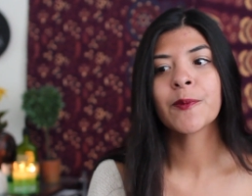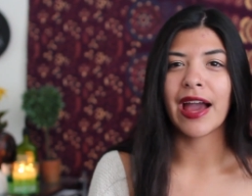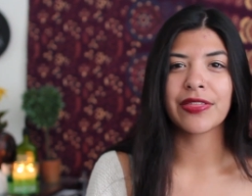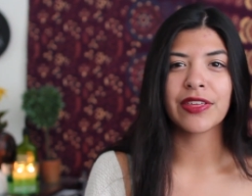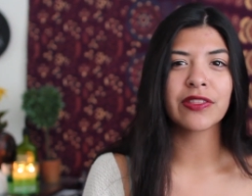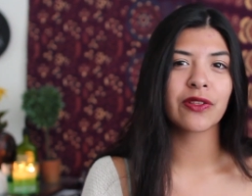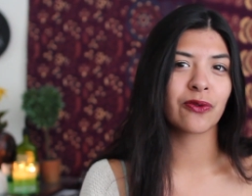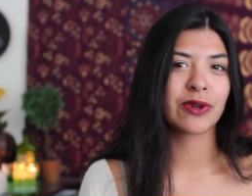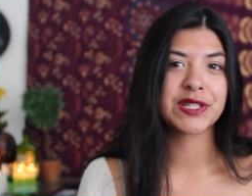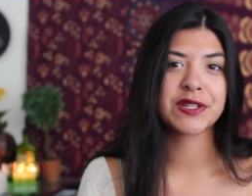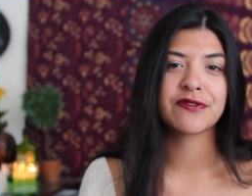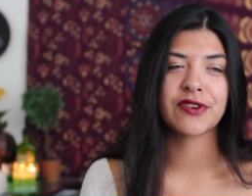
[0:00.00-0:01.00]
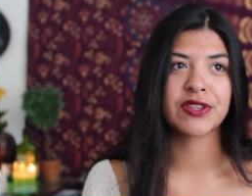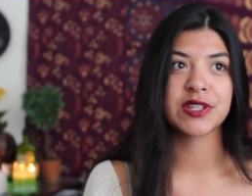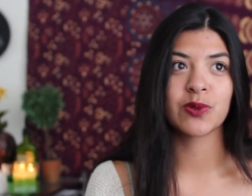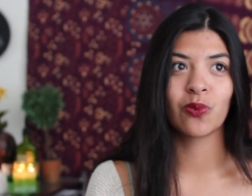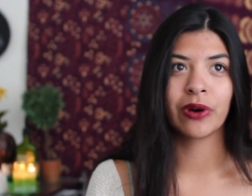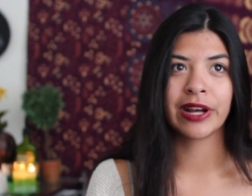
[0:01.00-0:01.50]
I think the reason for
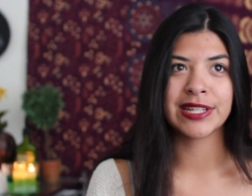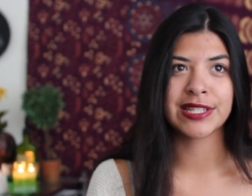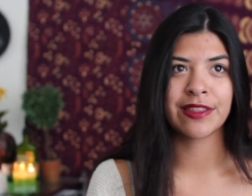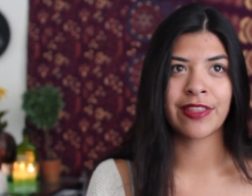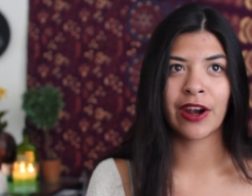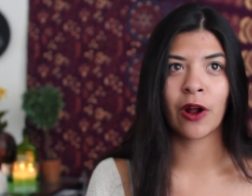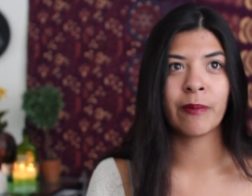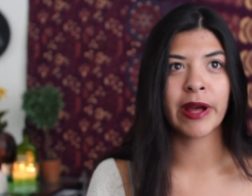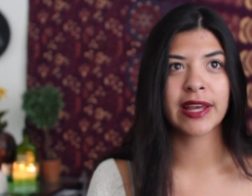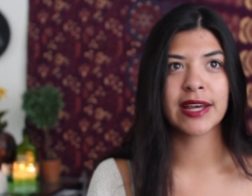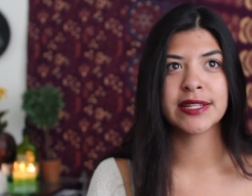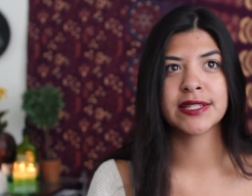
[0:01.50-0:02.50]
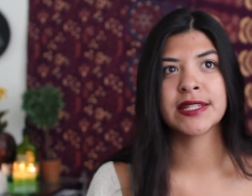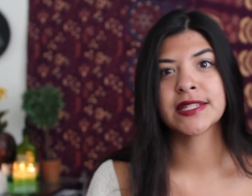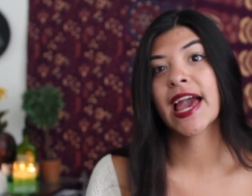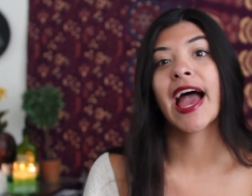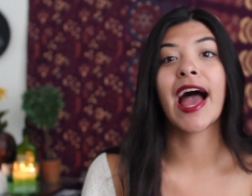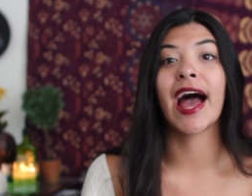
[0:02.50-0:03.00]
this was that all my cousins
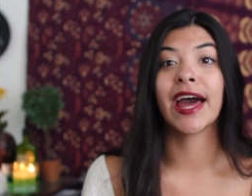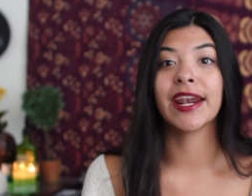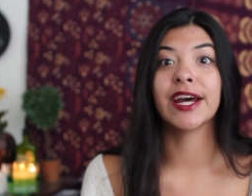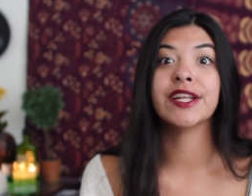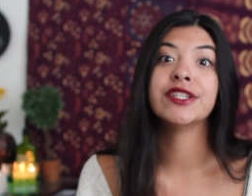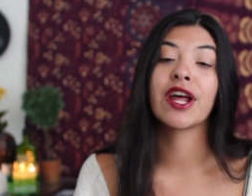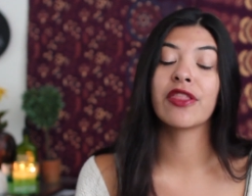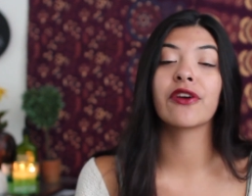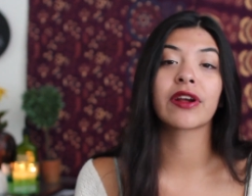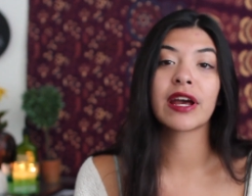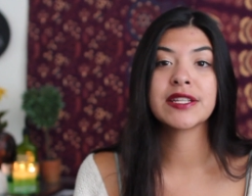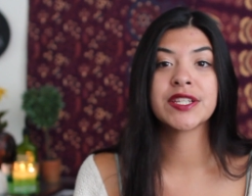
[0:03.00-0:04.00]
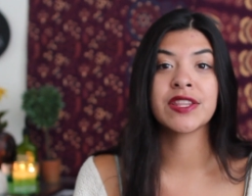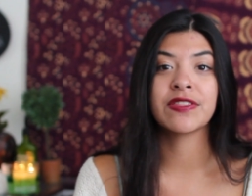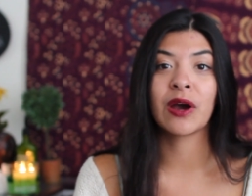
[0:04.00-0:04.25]
had another cousin